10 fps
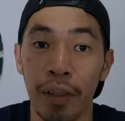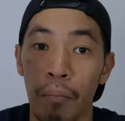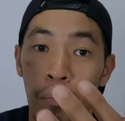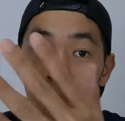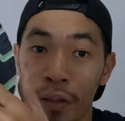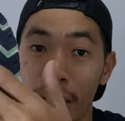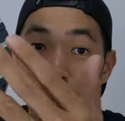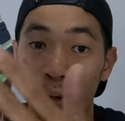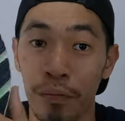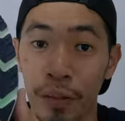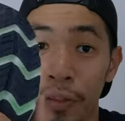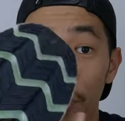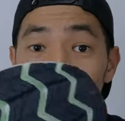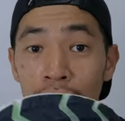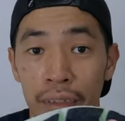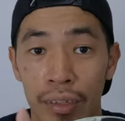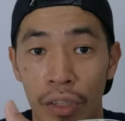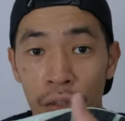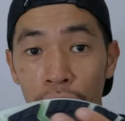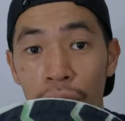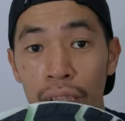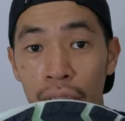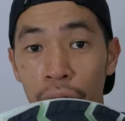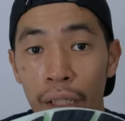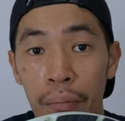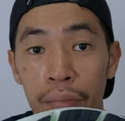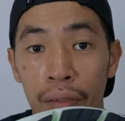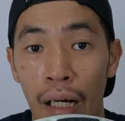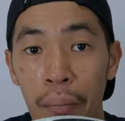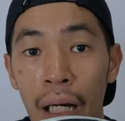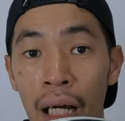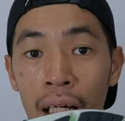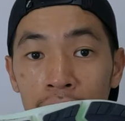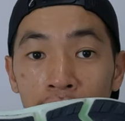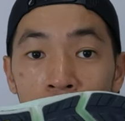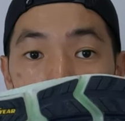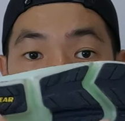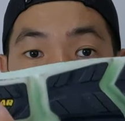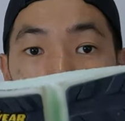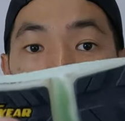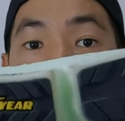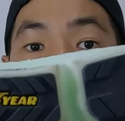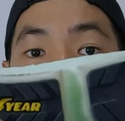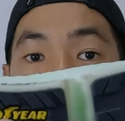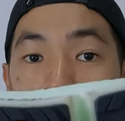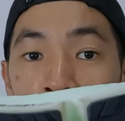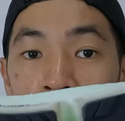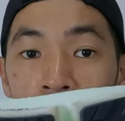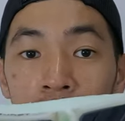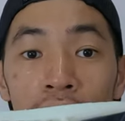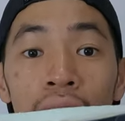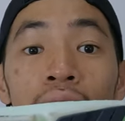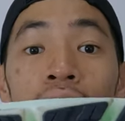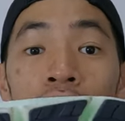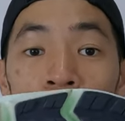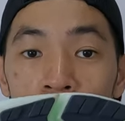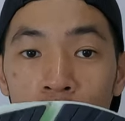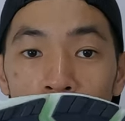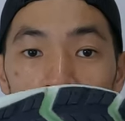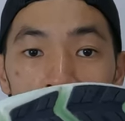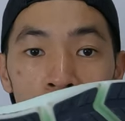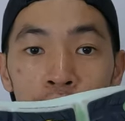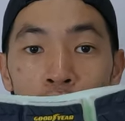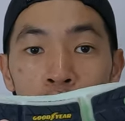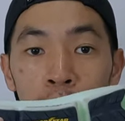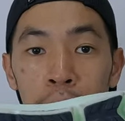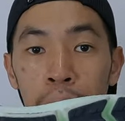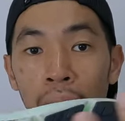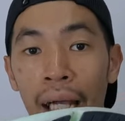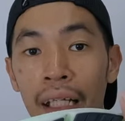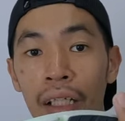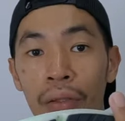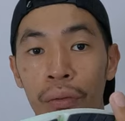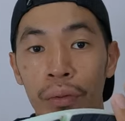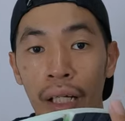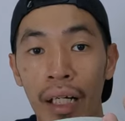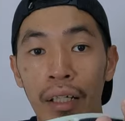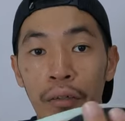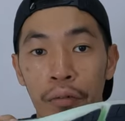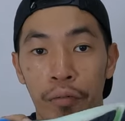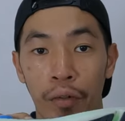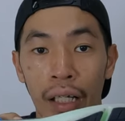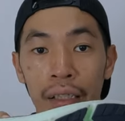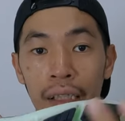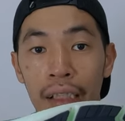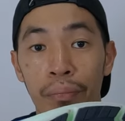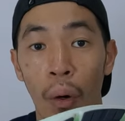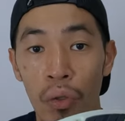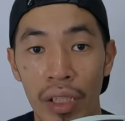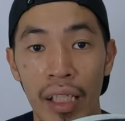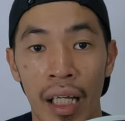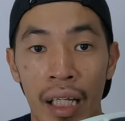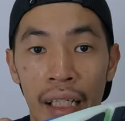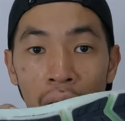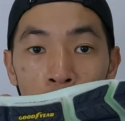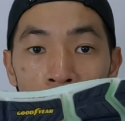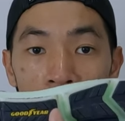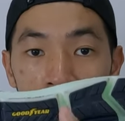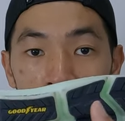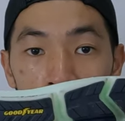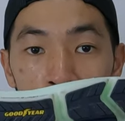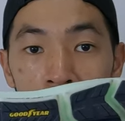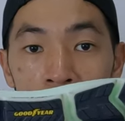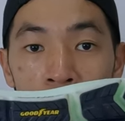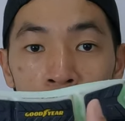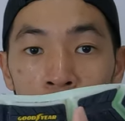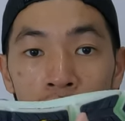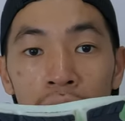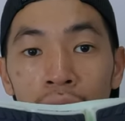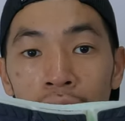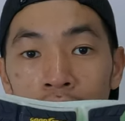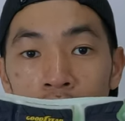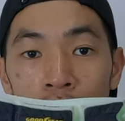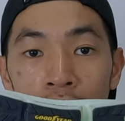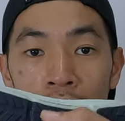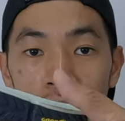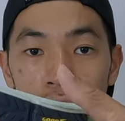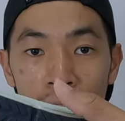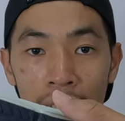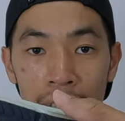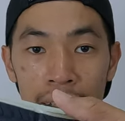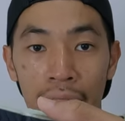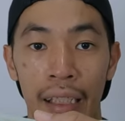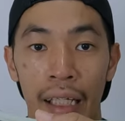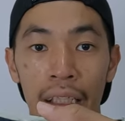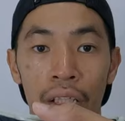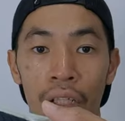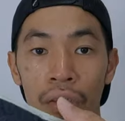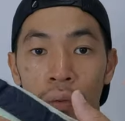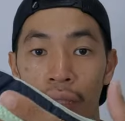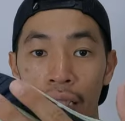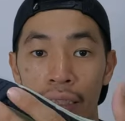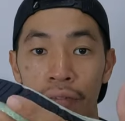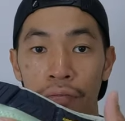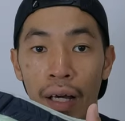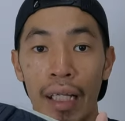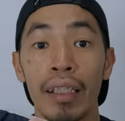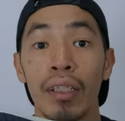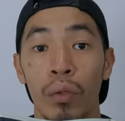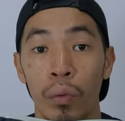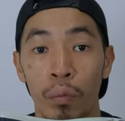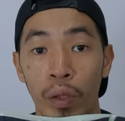the bottom of the shoes, the grip, the rubber, they're using the Goodyear rubber. From the back to the front is mostly covered except this area. This area actually is sinking, so it's fine to